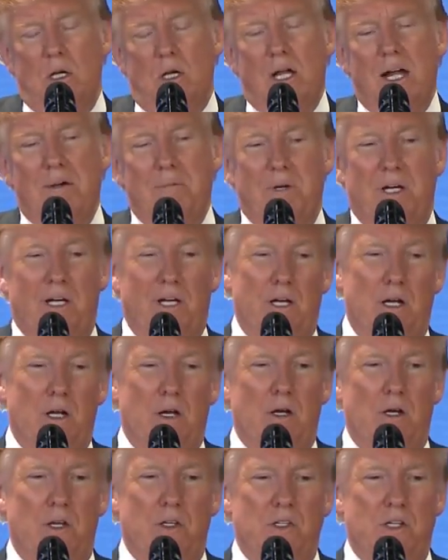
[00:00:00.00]
commonly
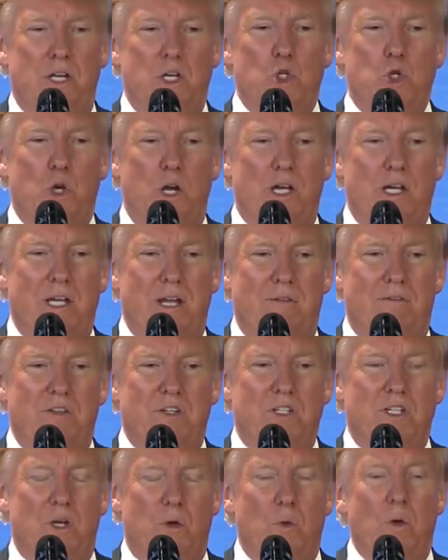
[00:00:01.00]
known as a trade
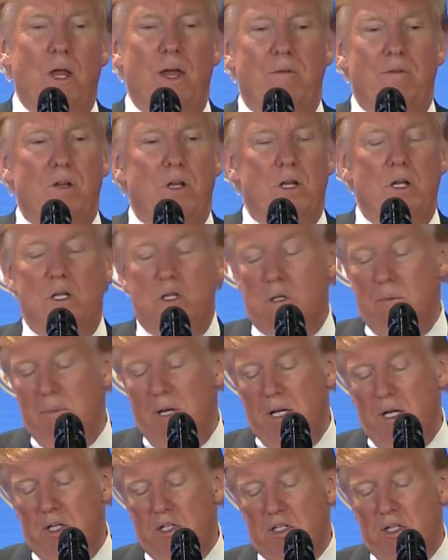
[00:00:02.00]
deficit. We have a
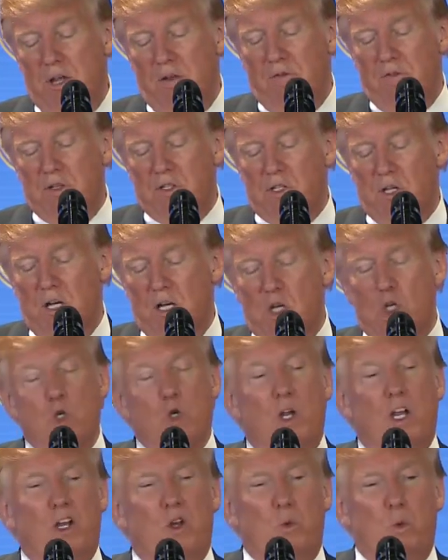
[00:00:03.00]
tremendous deficit in
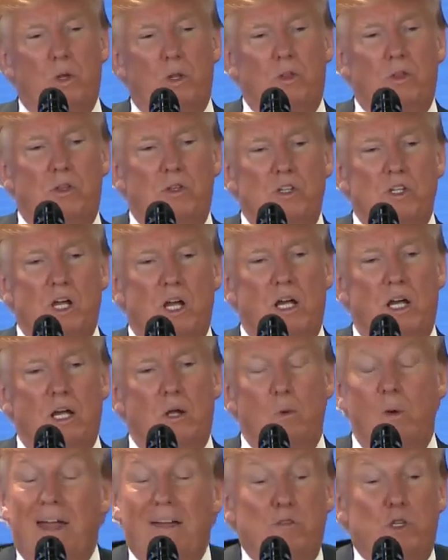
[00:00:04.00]
trade with
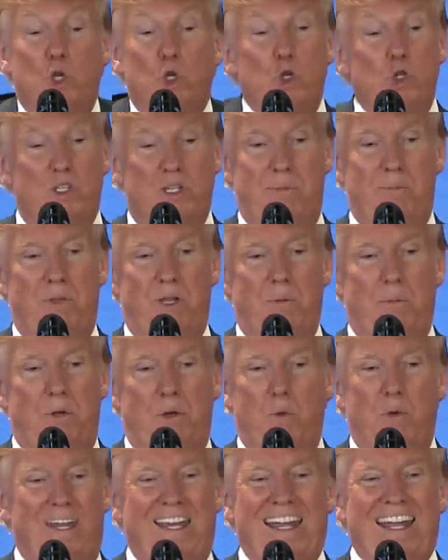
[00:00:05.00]
China. We have to do something
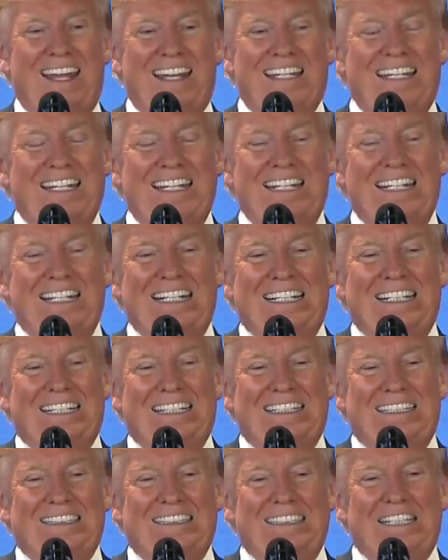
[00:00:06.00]
about it. We can't
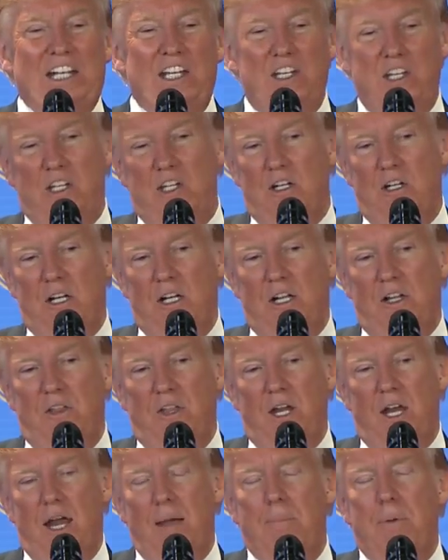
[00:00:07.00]
continue to let
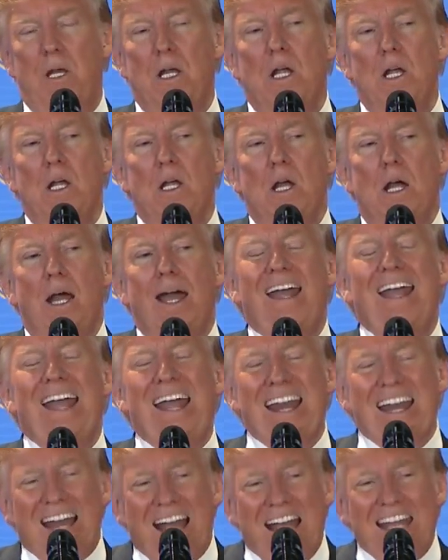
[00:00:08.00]
that happen.
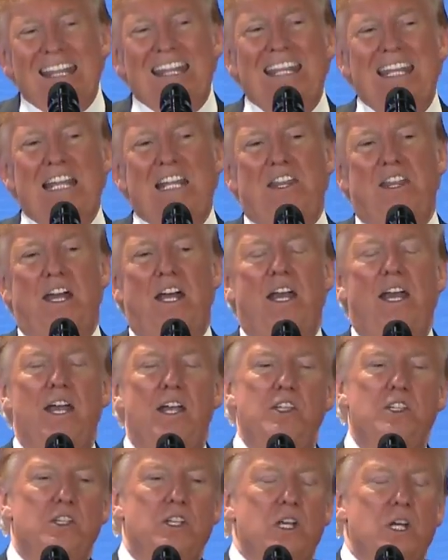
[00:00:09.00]
And I think that
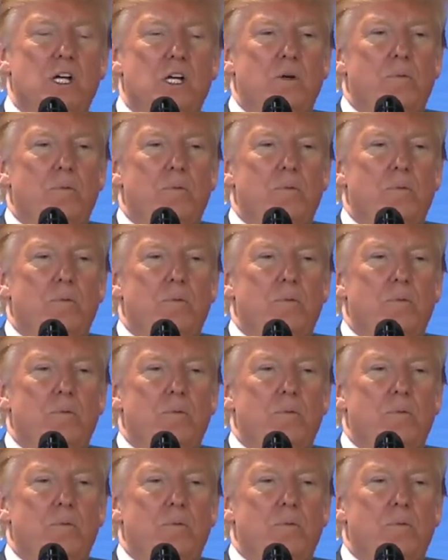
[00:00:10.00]
has